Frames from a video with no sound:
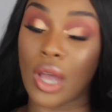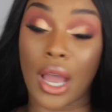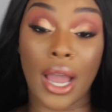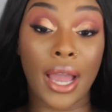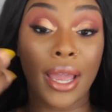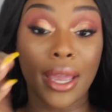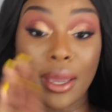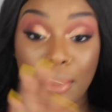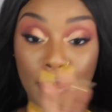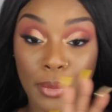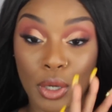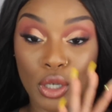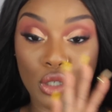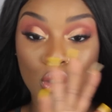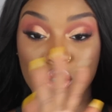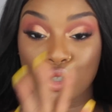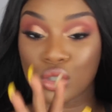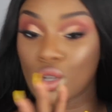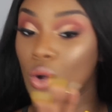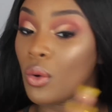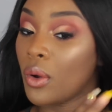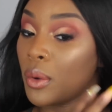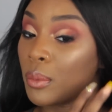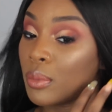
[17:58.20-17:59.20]
I am
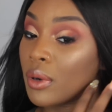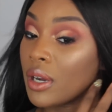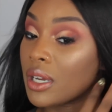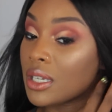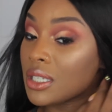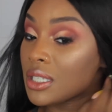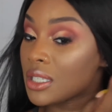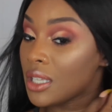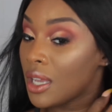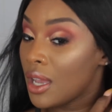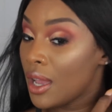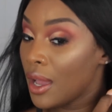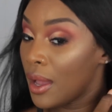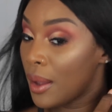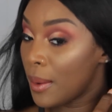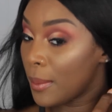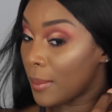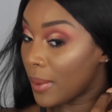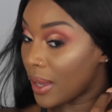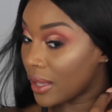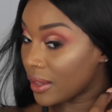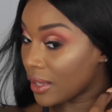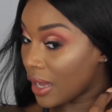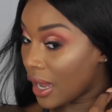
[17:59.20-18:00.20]
so impressed
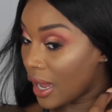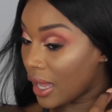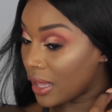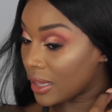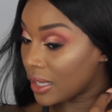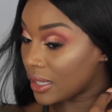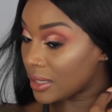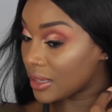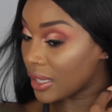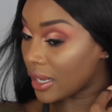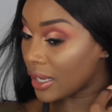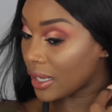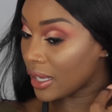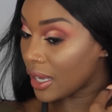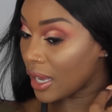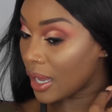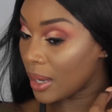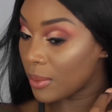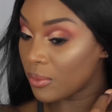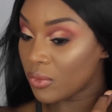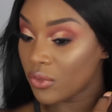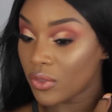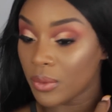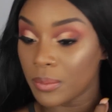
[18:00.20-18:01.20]
by the highlight that
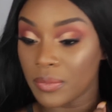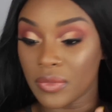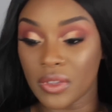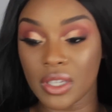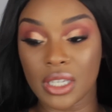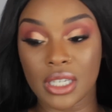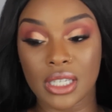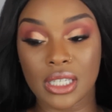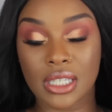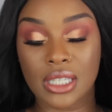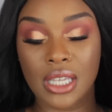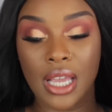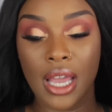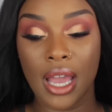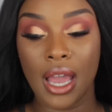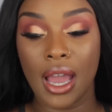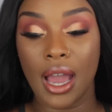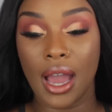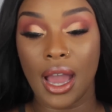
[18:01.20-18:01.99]
came from this